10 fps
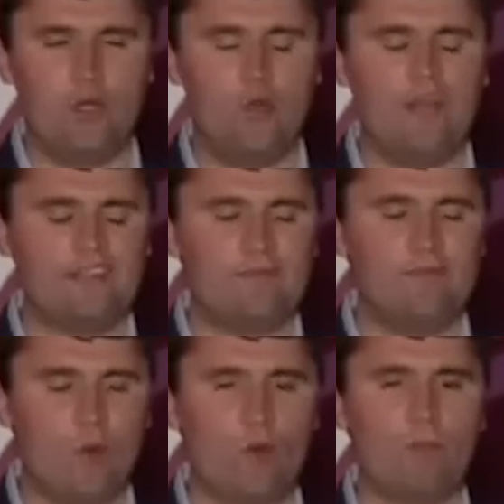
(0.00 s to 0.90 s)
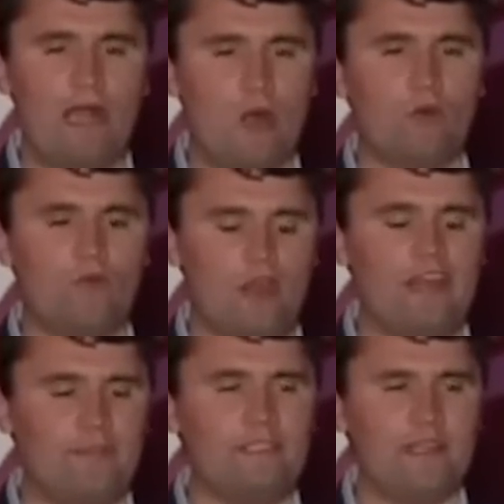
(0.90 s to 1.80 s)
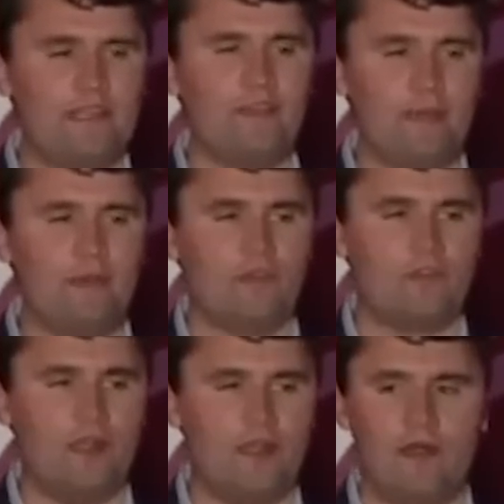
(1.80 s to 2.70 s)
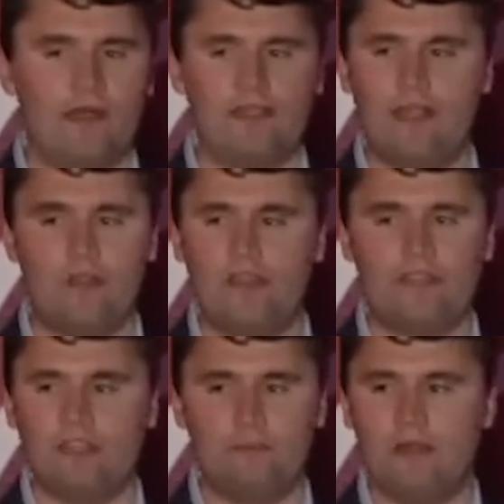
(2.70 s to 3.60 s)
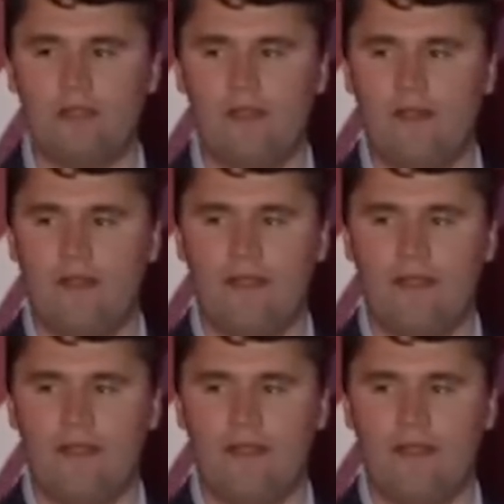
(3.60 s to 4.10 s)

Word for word: Who has more powerful enemies than Elon Musk right now? I can't think of anybody.